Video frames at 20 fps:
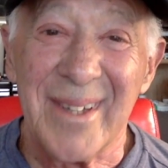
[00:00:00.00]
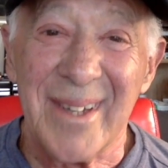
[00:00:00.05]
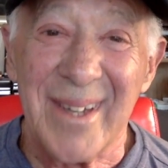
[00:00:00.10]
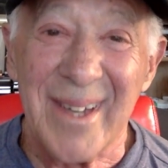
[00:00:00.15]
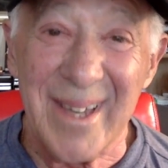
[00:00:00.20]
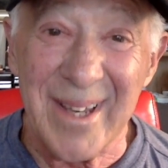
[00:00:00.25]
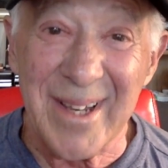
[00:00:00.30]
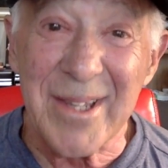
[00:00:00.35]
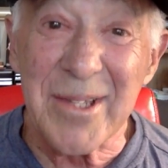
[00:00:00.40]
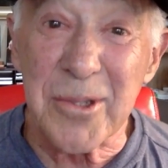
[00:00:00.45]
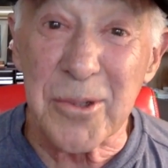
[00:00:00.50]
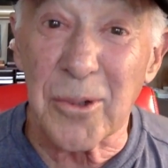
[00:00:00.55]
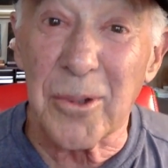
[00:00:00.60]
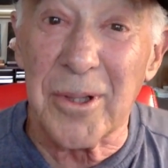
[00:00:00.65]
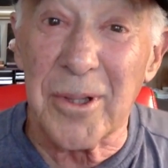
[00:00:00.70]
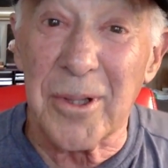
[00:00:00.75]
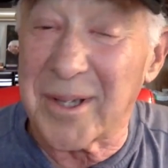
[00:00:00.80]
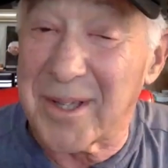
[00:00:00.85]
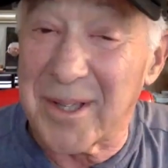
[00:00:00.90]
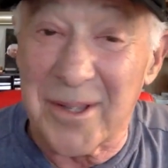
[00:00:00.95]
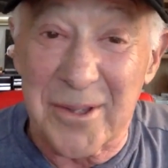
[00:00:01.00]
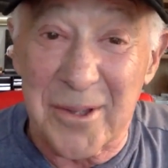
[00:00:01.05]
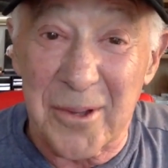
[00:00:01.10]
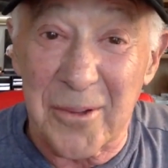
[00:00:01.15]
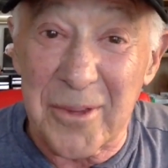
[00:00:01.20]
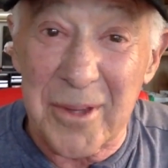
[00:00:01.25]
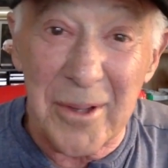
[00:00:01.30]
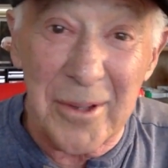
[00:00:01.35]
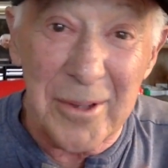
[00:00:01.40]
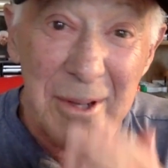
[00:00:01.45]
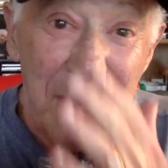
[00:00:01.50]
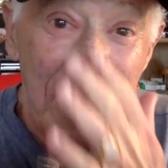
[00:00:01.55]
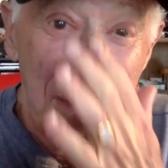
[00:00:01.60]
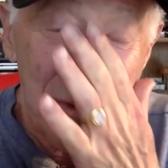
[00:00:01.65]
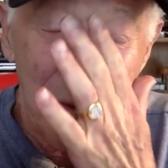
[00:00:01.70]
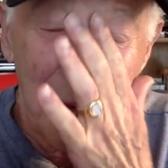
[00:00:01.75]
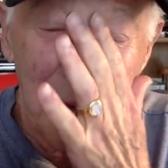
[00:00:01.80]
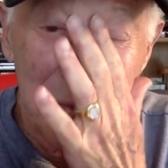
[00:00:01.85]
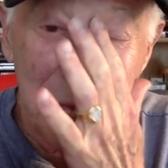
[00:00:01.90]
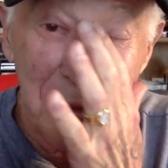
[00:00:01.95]
It is all you can do.
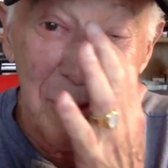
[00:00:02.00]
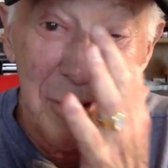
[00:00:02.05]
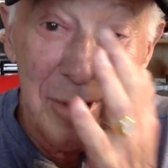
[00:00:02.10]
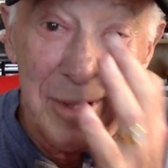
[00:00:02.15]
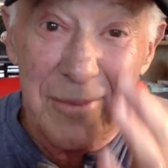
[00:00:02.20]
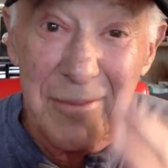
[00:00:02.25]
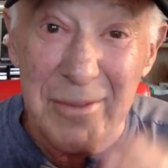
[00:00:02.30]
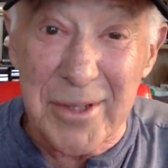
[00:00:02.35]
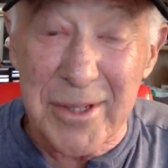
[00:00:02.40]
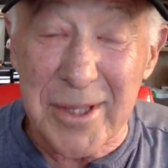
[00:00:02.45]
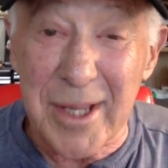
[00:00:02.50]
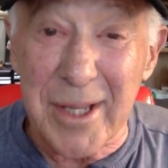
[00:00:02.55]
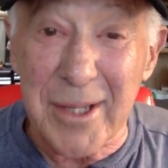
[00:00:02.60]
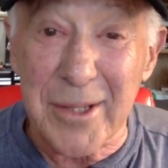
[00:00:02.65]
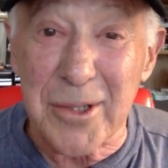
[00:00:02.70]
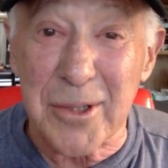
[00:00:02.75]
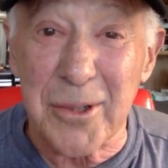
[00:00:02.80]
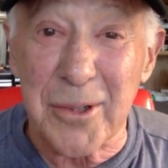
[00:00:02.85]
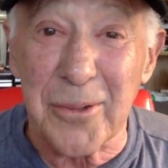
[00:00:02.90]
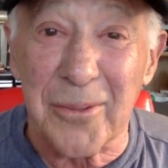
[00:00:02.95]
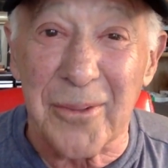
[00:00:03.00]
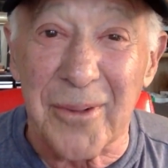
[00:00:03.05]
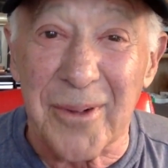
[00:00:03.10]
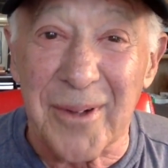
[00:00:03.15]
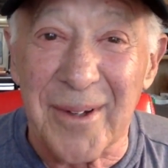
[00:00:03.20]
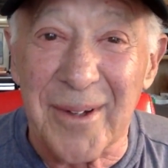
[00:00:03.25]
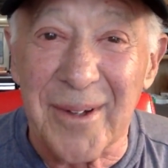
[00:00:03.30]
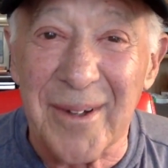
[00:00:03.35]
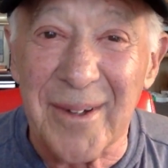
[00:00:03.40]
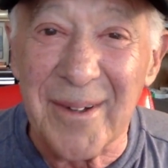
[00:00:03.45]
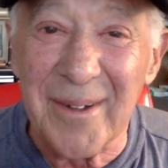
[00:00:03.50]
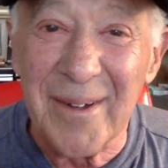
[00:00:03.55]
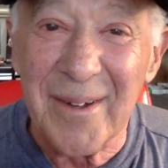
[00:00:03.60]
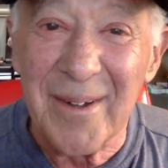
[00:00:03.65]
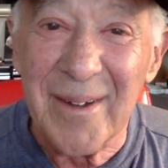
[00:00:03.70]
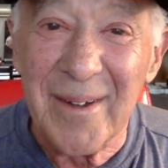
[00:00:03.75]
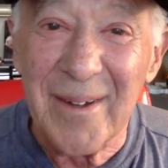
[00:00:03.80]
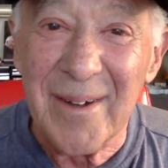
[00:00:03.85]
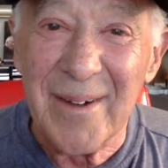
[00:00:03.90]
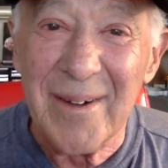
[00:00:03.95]
The alternative things too.
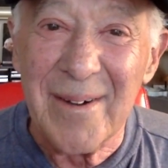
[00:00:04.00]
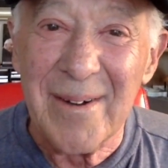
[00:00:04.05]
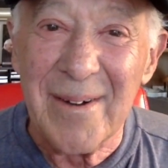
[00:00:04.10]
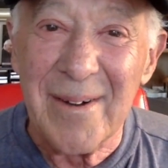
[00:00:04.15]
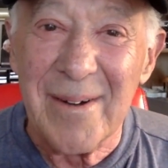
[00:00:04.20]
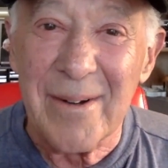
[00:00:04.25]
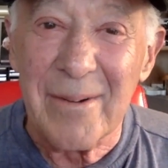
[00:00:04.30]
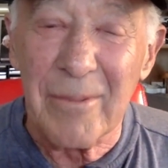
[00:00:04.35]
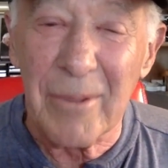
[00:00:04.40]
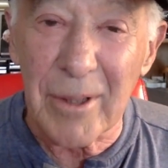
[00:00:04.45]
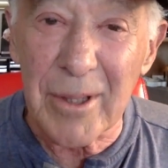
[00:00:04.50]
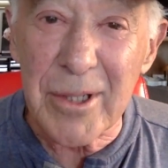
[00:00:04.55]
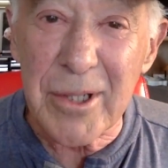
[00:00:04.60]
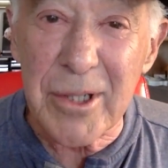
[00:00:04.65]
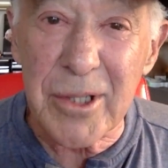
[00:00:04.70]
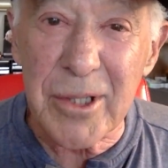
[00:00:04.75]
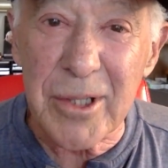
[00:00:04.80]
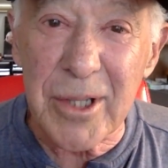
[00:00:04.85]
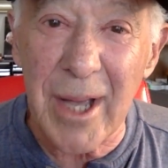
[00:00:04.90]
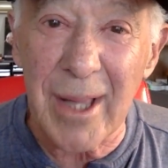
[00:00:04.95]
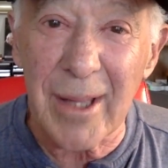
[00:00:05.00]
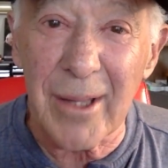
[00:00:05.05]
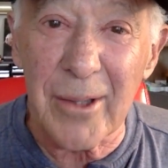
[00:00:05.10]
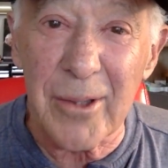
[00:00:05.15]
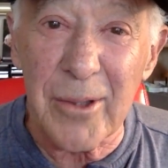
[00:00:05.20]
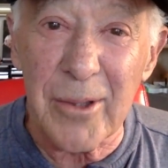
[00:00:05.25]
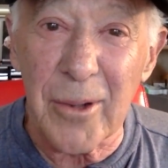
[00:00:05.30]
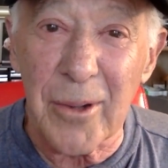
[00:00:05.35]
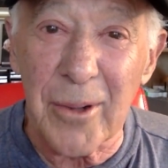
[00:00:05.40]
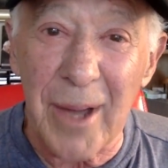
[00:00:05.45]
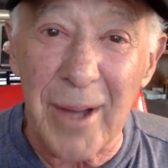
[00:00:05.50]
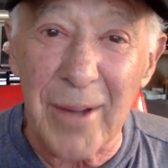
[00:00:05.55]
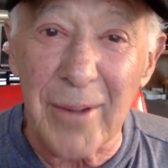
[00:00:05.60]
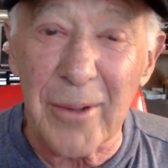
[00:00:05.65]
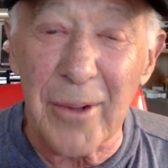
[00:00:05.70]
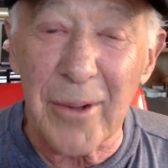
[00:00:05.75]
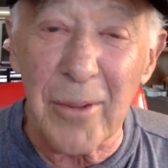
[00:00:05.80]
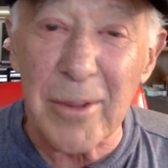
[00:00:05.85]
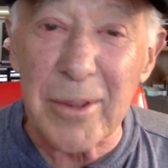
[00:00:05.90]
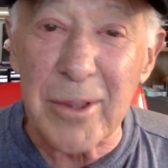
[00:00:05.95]
Well, listen, Tyler, I don't
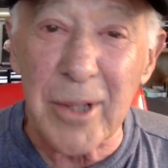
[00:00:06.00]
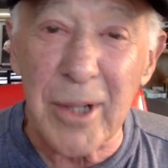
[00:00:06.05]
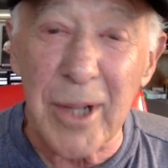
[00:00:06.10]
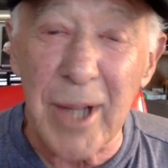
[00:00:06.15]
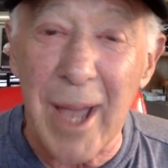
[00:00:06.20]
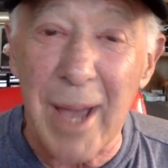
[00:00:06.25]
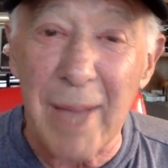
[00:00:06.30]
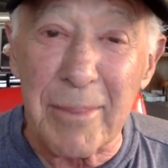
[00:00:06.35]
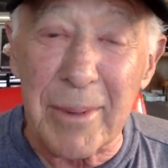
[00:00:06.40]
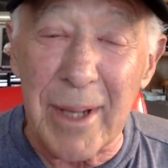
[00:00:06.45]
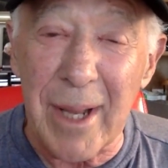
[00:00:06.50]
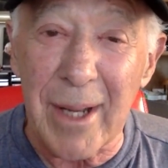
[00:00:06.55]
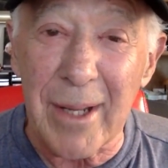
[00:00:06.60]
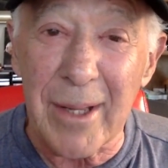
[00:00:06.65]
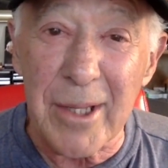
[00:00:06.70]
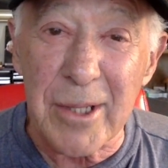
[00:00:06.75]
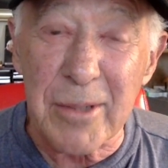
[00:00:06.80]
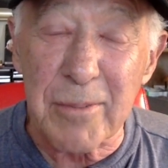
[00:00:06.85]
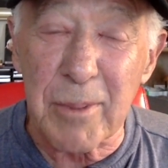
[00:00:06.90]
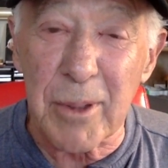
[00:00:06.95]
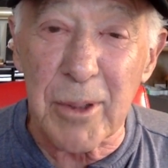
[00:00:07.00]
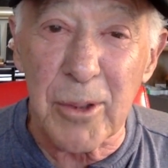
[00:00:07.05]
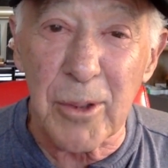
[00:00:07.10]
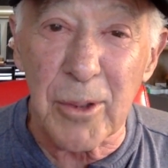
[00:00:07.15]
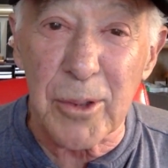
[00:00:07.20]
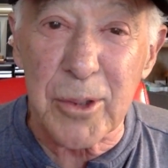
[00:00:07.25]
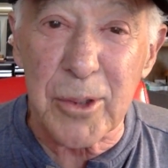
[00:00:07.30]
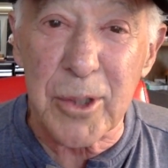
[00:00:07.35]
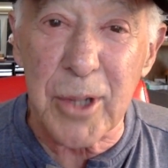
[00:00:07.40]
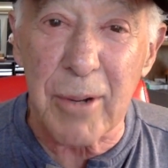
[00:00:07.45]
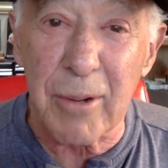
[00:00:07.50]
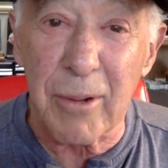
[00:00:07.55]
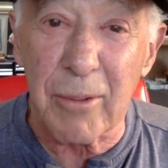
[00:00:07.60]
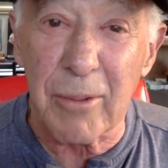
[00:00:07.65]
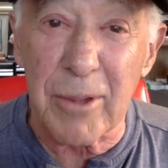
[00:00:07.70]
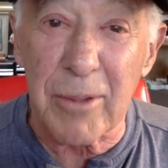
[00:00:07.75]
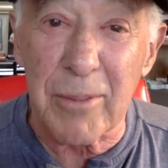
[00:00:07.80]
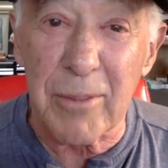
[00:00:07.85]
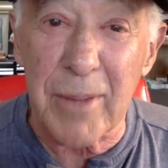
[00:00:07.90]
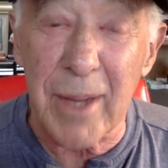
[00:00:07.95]
know what's going to happen out of this, but you'll share it
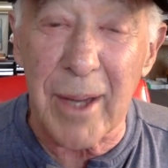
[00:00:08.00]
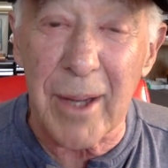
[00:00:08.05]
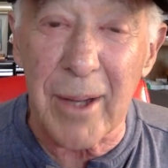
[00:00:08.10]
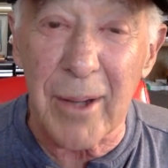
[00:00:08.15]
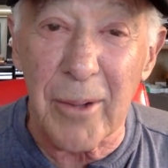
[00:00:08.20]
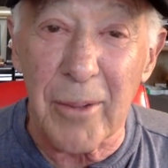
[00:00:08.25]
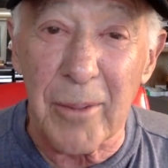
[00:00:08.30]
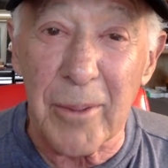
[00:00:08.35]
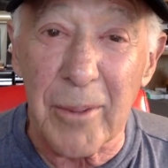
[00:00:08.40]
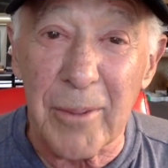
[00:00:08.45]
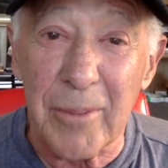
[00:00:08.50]
with me, I hope.